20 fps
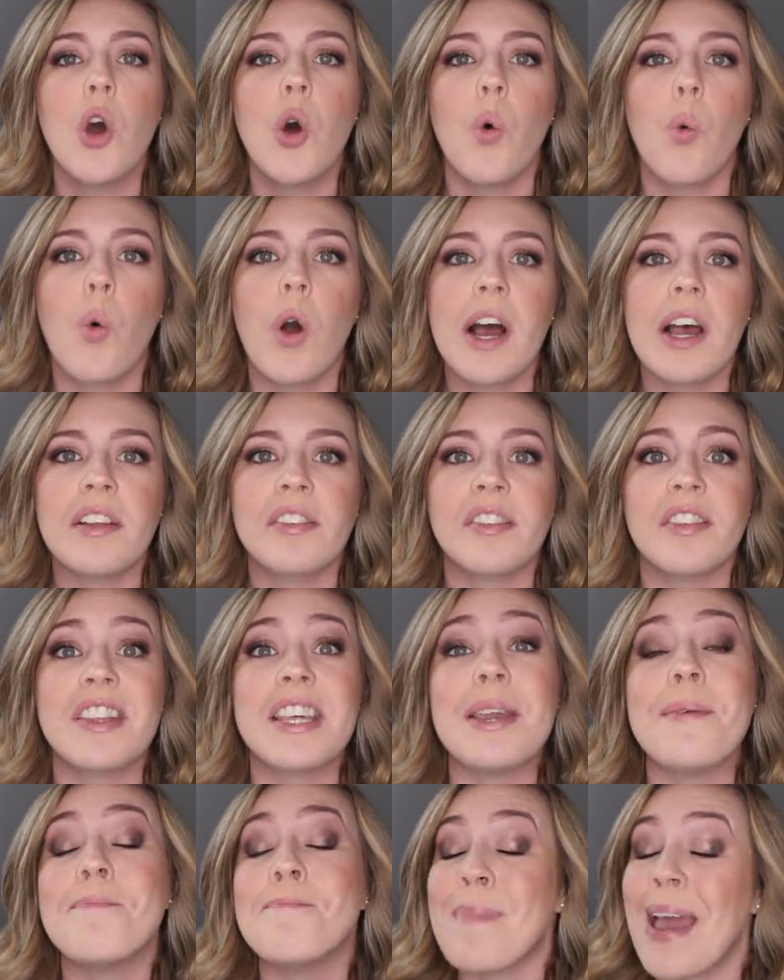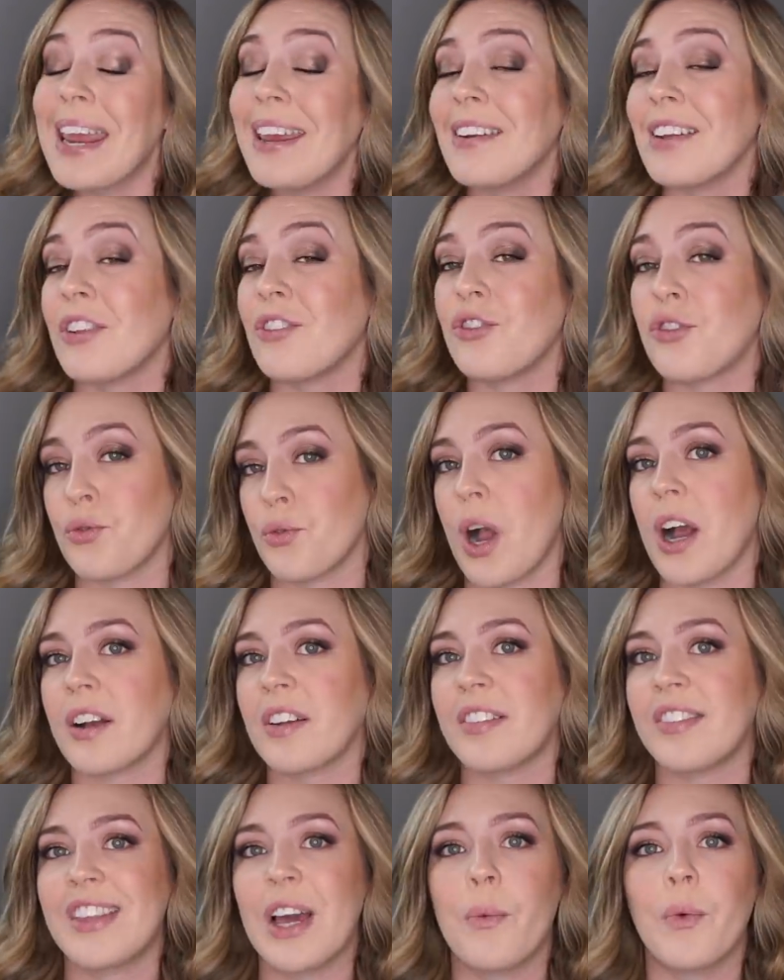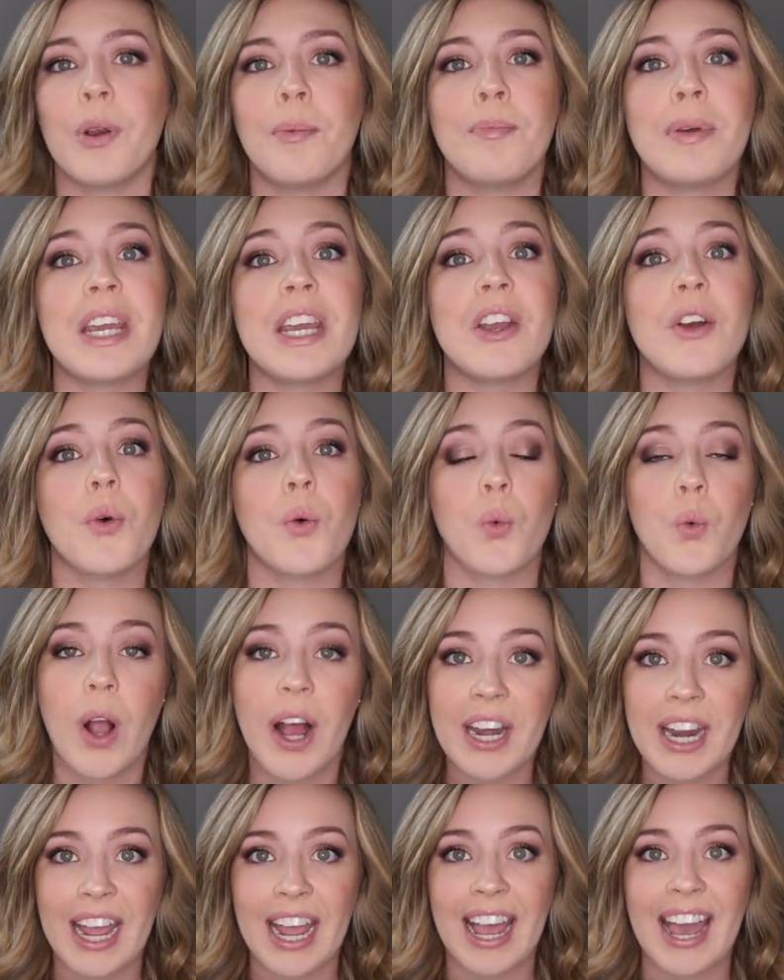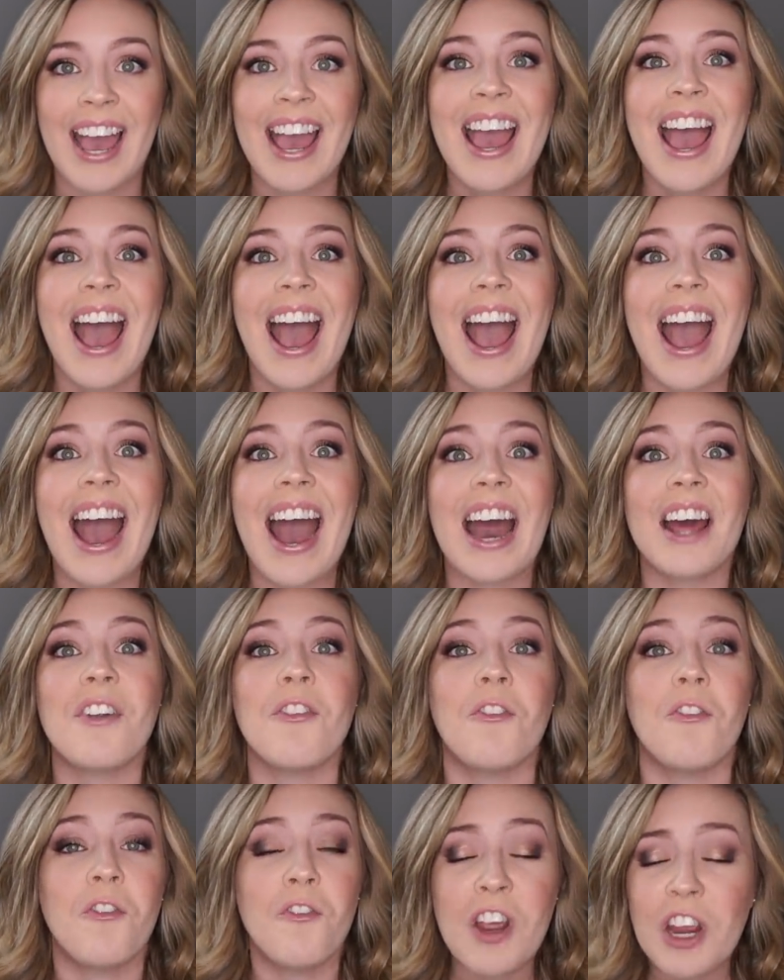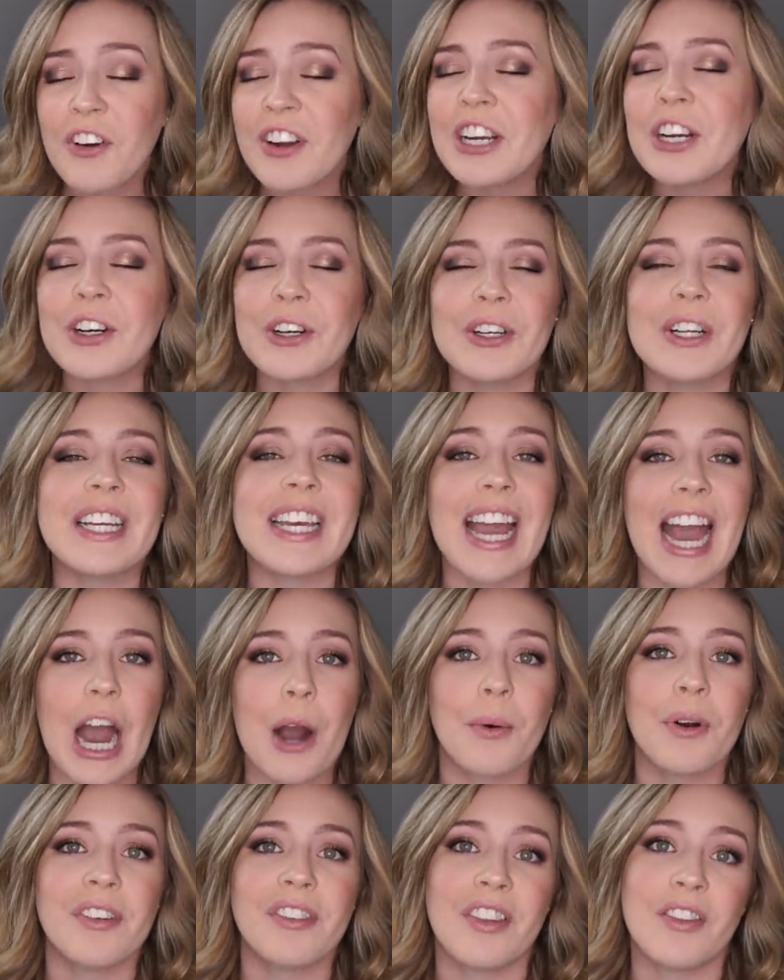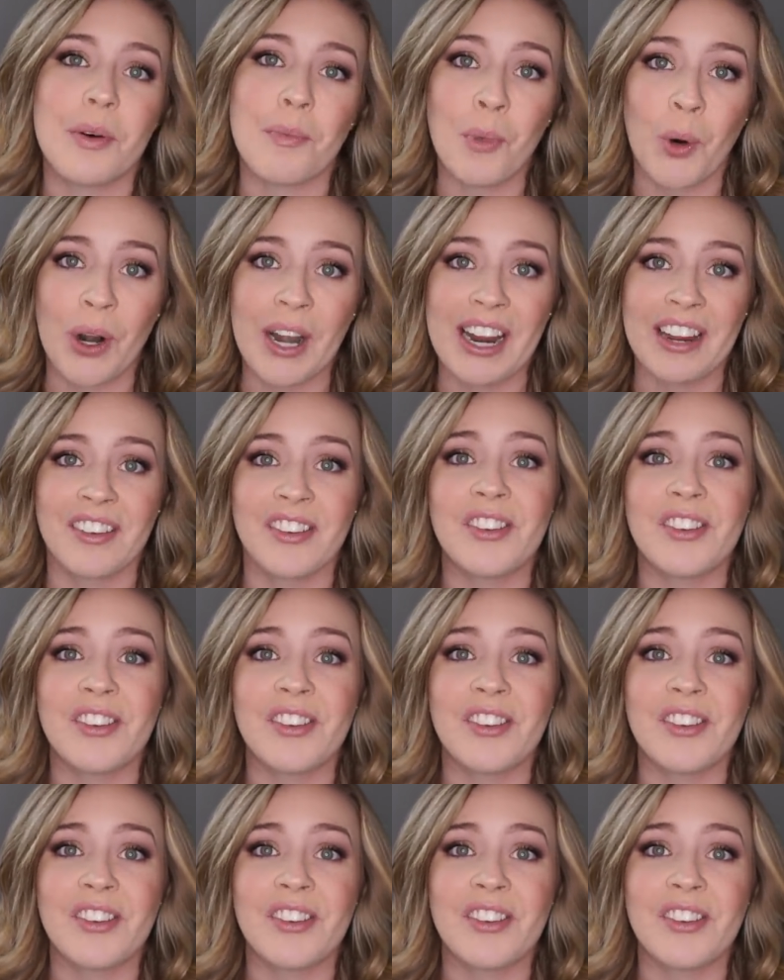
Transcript: was the maintenance trucks that would be running at very early hours in the morning.